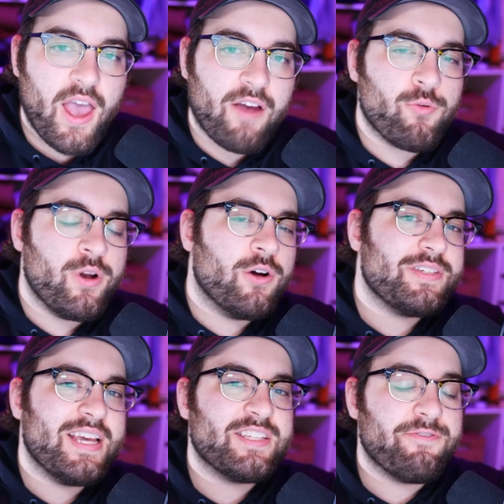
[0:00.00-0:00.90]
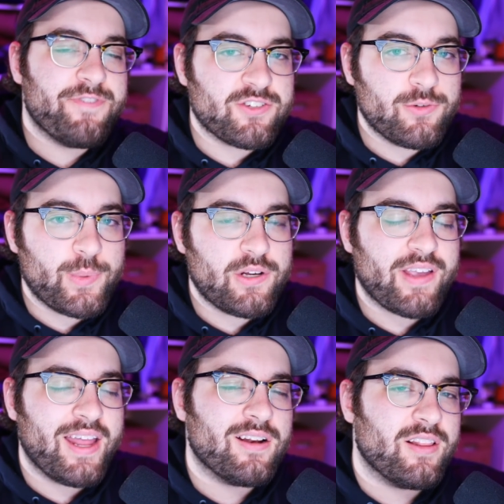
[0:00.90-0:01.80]
Everyone knows he has a physical build
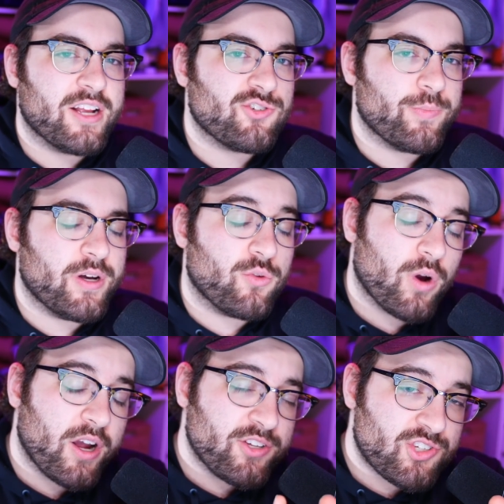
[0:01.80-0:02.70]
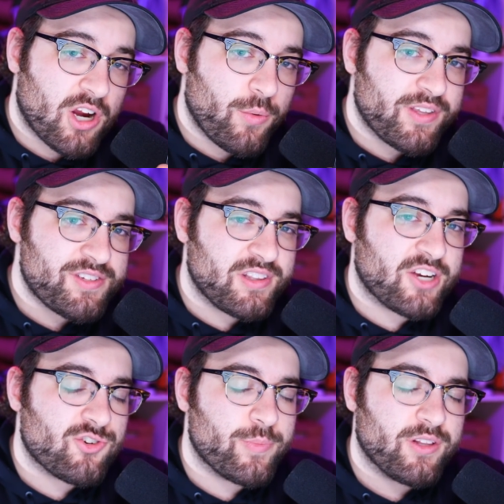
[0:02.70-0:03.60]
and an electro build. We're going to start with his
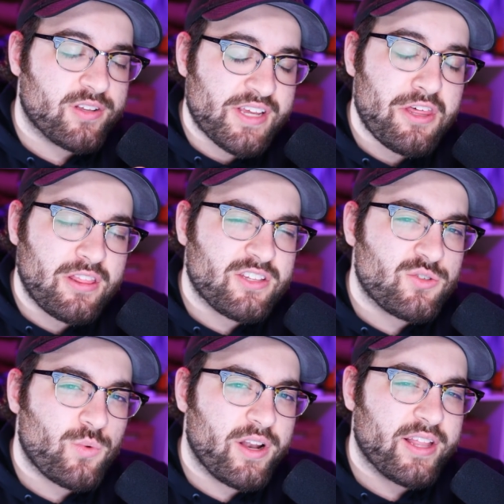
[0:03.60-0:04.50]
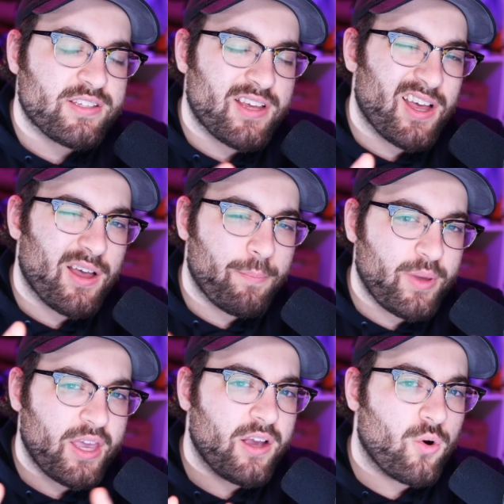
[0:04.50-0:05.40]
electro build because I think this is one that's
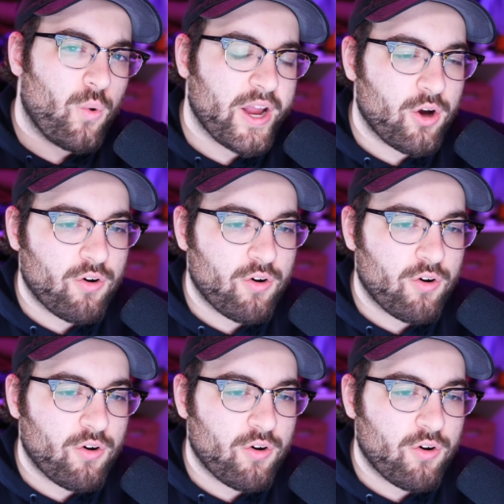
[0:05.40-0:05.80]
being quite